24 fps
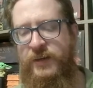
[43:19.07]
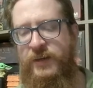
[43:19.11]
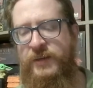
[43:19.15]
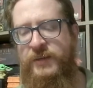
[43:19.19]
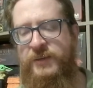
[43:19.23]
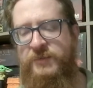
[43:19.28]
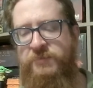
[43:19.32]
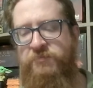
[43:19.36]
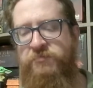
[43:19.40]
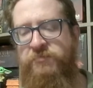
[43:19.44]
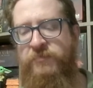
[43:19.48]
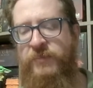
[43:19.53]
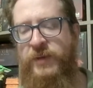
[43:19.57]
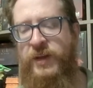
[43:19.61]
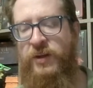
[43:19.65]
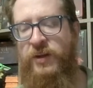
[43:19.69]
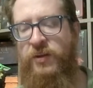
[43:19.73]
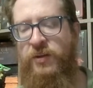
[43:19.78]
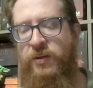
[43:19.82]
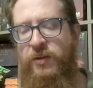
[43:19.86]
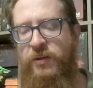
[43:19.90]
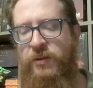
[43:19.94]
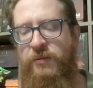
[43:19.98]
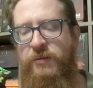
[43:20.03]

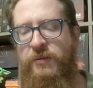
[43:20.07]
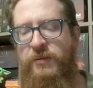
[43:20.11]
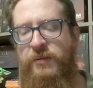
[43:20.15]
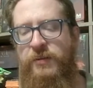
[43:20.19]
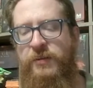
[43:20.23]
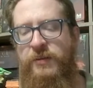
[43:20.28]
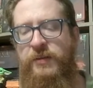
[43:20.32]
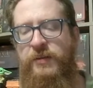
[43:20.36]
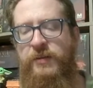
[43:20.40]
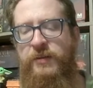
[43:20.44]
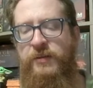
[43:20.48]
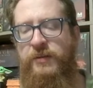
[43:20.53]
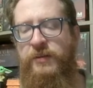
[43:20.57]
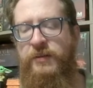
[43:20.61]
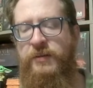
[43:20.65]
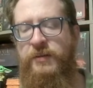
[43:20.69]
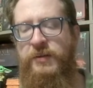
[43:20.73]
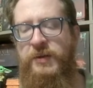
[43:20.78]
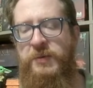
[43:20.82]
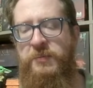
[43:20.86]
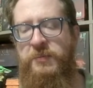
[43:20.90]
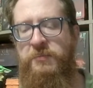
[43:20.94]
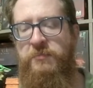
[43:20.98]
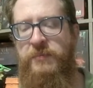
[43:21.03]
metal
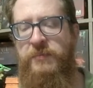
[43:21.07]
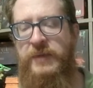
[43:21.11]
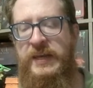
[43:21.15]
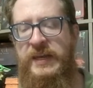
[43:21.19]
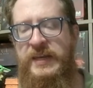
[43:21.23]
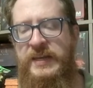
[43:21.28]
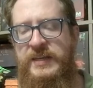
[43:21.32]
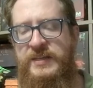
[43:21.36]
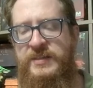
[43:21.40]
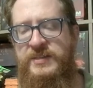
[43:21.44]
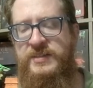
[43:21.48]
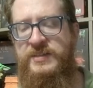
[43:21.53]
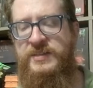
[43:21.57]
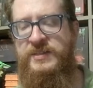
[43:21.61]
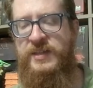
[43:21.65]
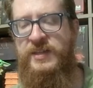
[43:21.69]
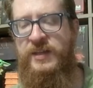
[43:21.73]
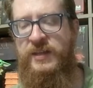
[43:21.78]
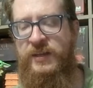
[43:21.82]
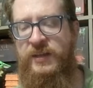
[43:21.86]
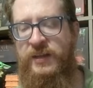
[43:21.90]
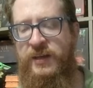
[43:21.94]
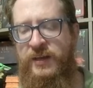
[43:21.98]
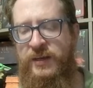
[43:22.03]
minis
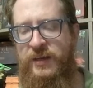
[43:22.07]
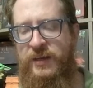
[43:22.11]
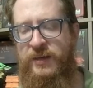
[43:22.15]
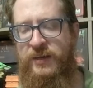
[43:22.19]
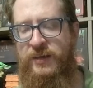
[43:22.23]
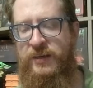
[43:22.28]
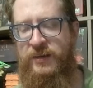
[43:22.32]
that like